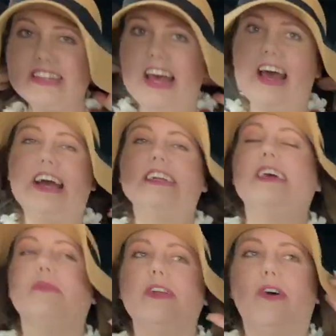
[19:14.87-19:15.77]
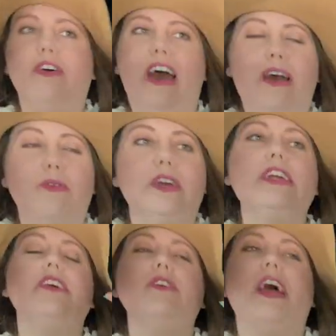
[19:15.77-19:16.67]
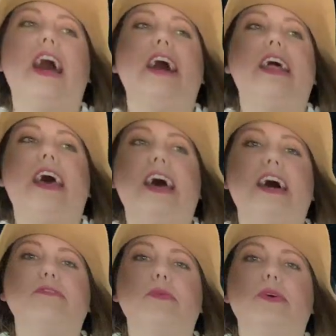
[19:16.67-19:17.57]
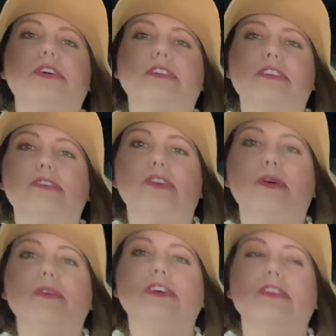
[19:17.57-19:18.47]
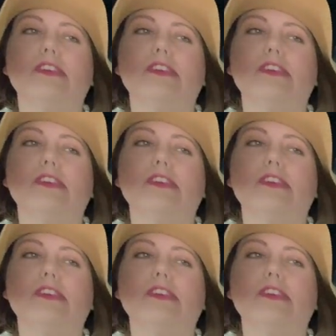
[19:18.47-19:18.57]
zagged, and we don't, wow. we do not have boys in this family, so